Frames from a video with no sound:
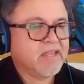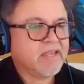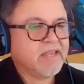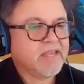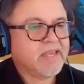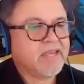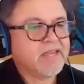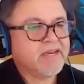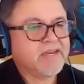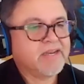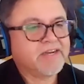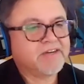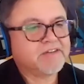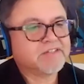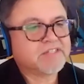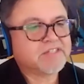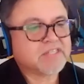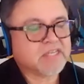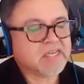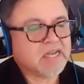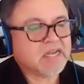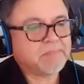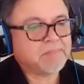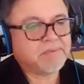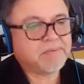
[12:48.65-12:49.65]
And here's a
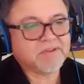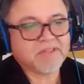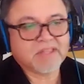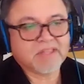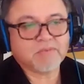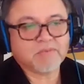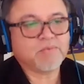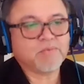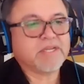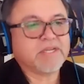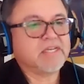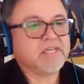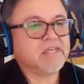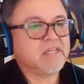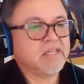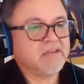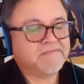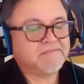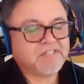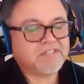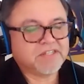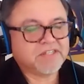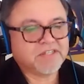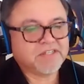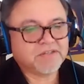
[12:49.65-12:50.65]
couple that we'd
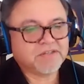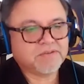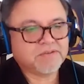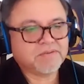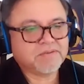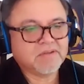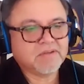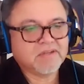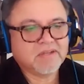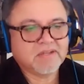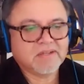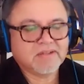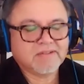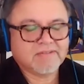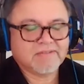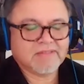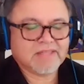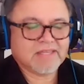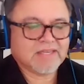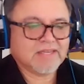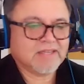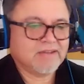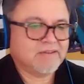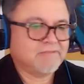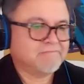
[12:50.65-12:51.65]
love to do
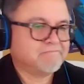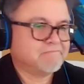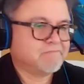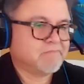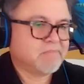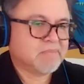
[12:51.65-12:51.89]
that